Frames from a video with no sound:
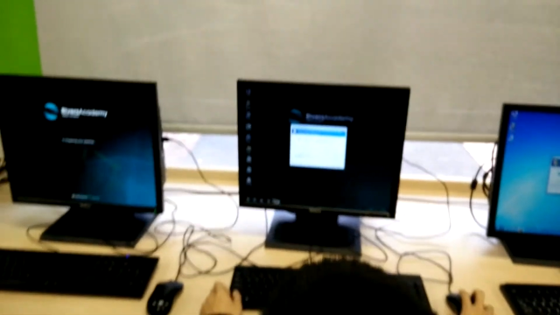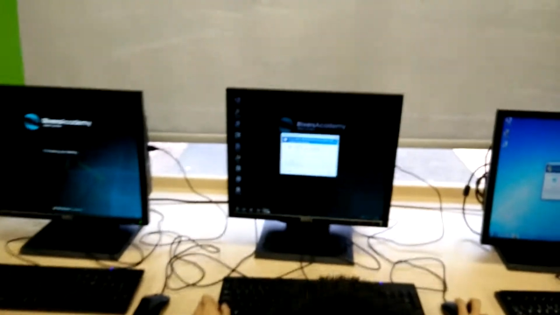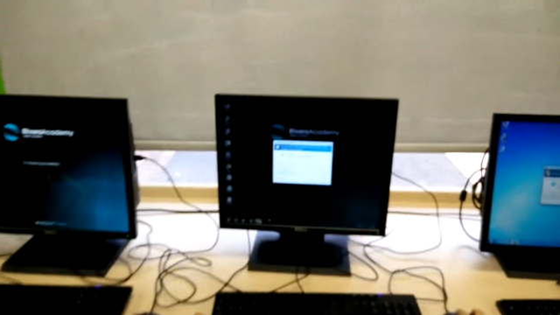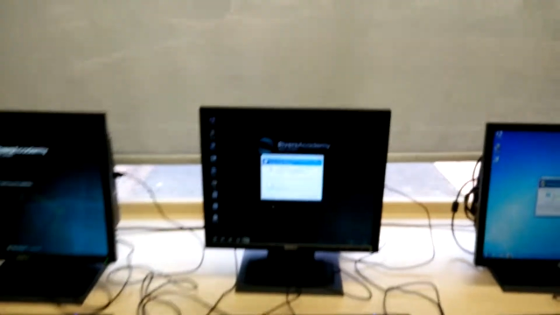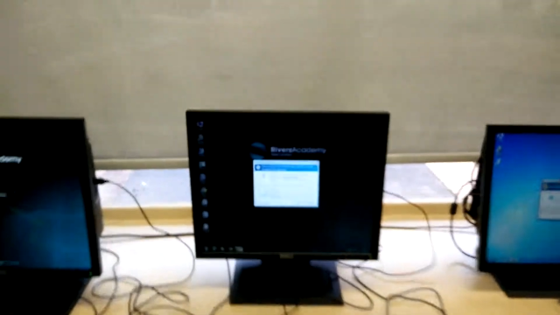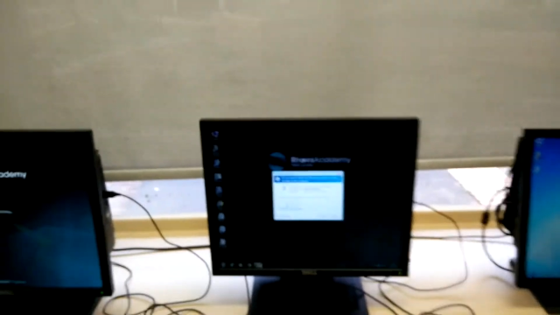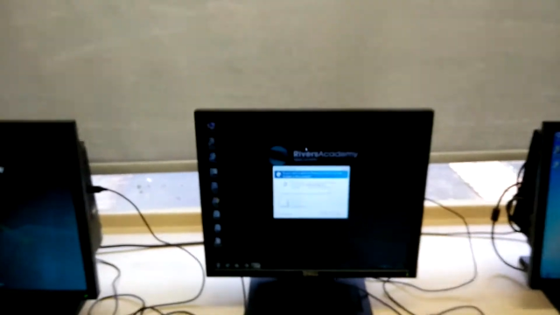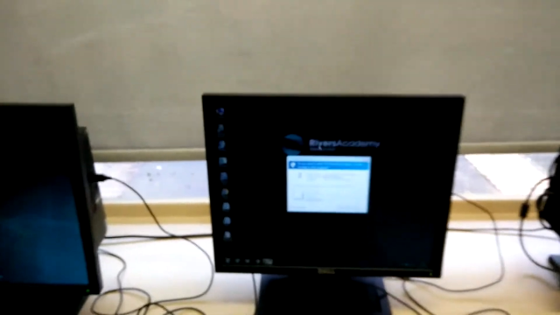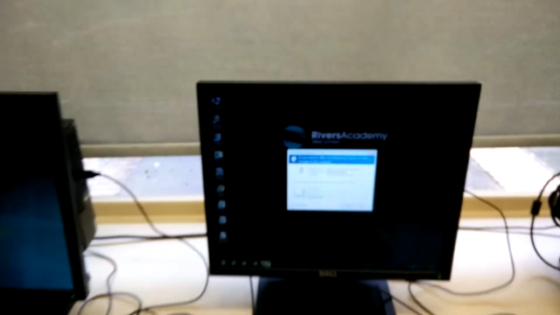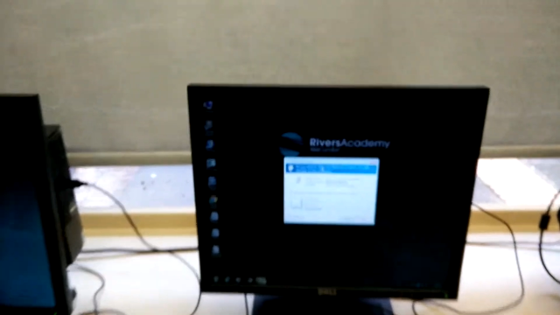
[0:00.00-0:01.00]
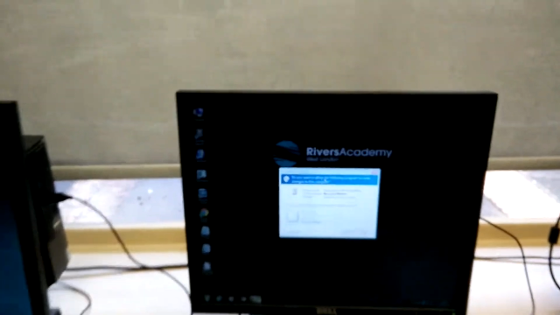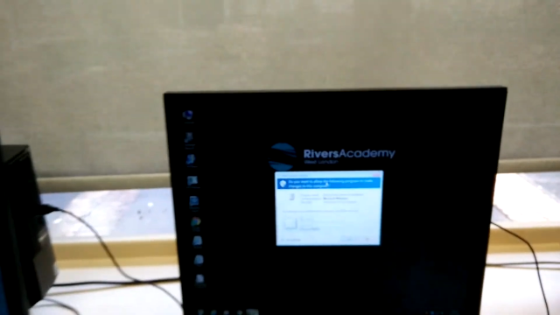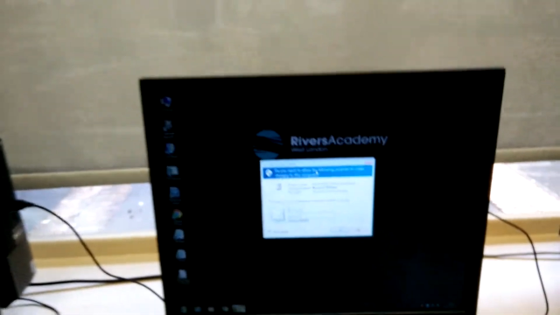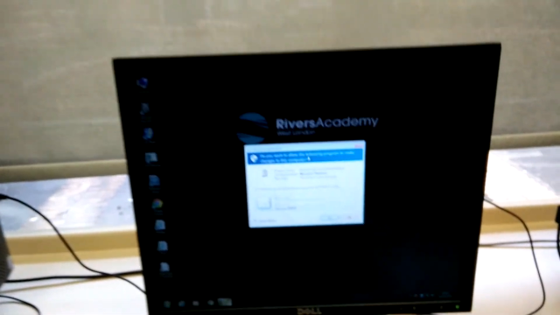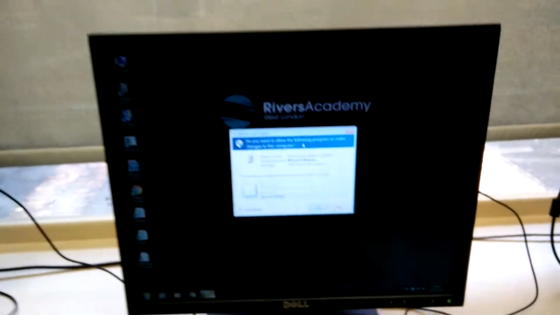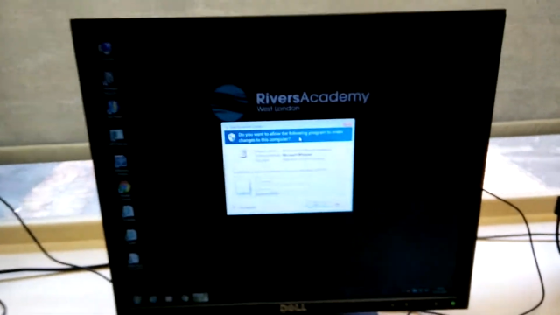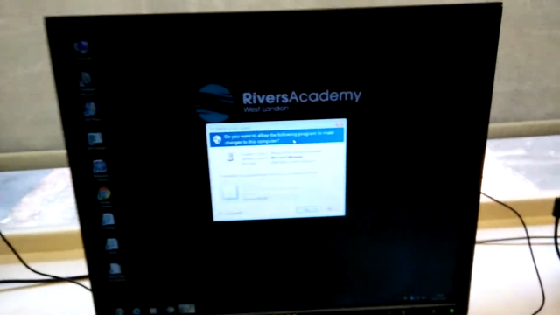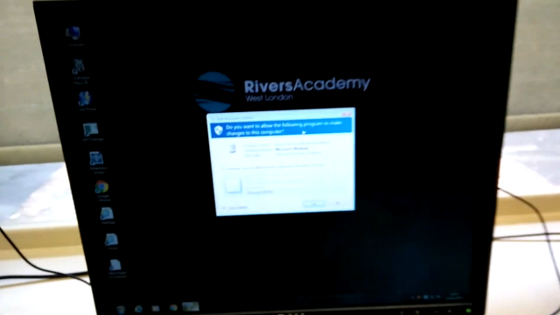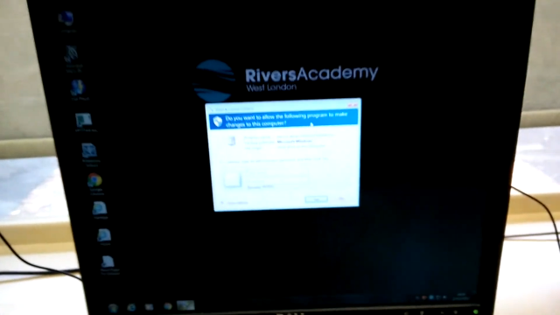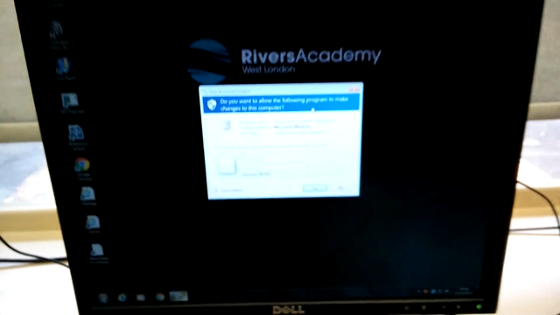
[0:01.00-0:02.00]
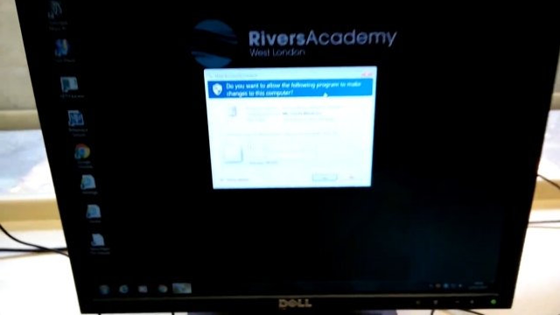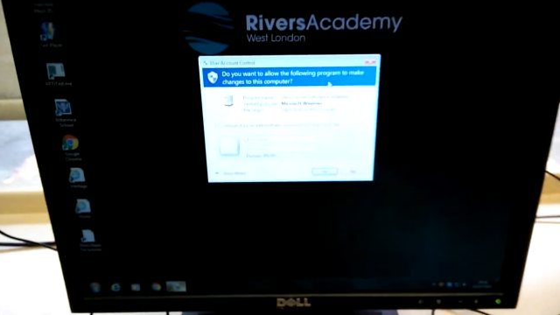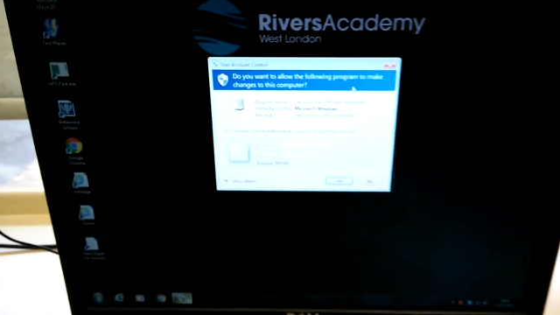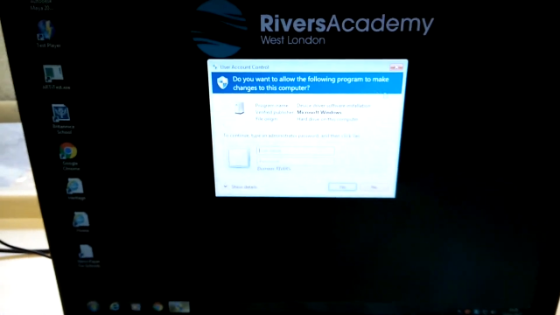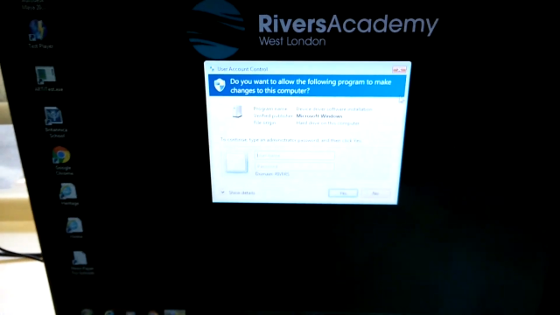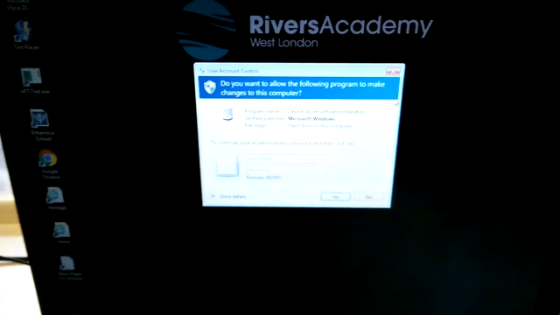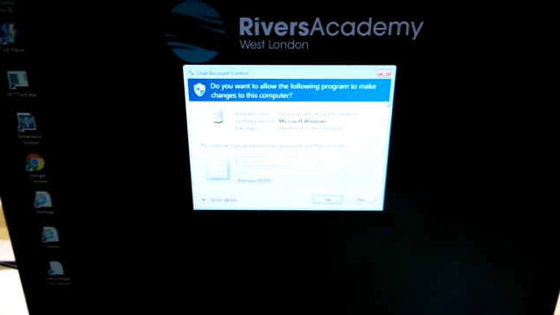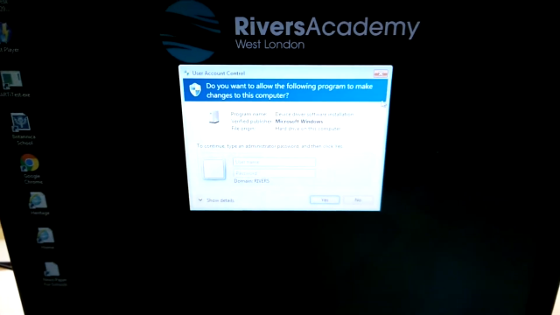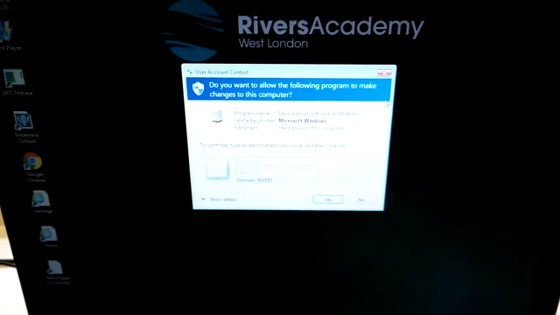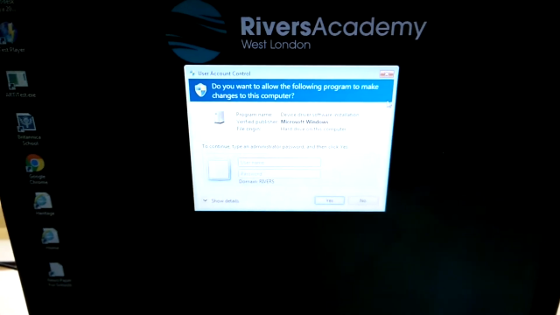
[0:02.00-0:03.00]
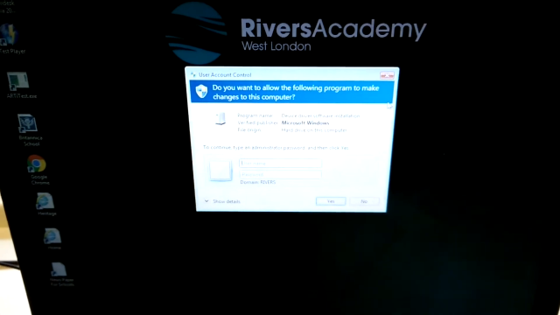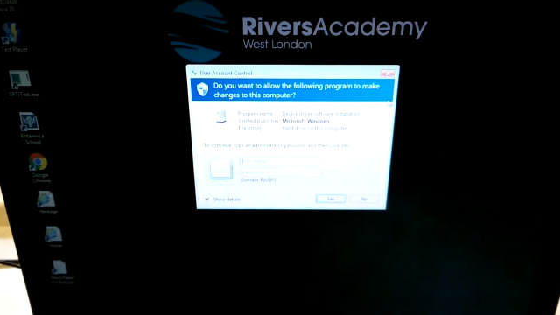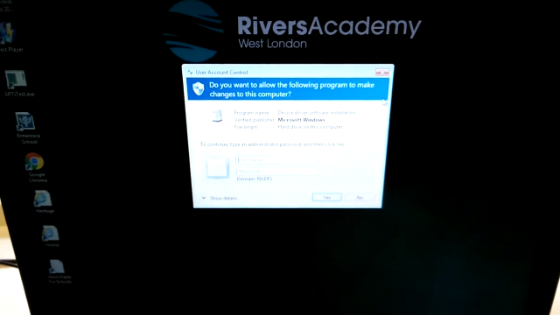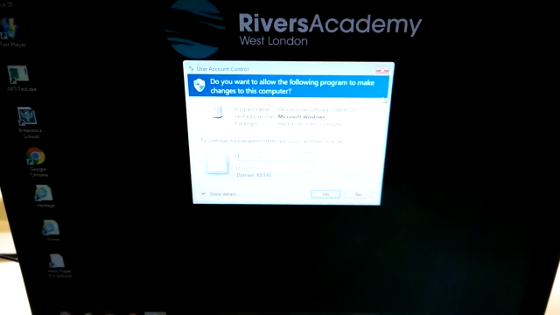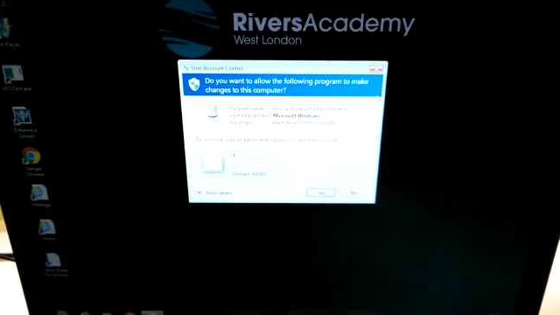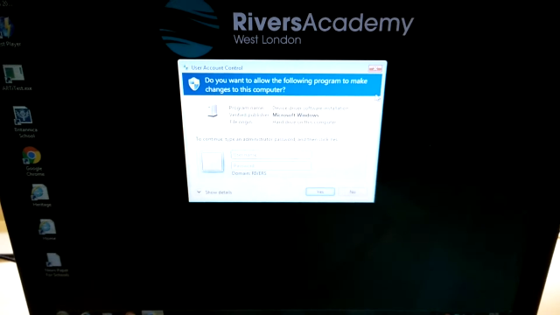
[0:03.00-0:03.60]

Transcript: No face is visible, so there are no lips to read.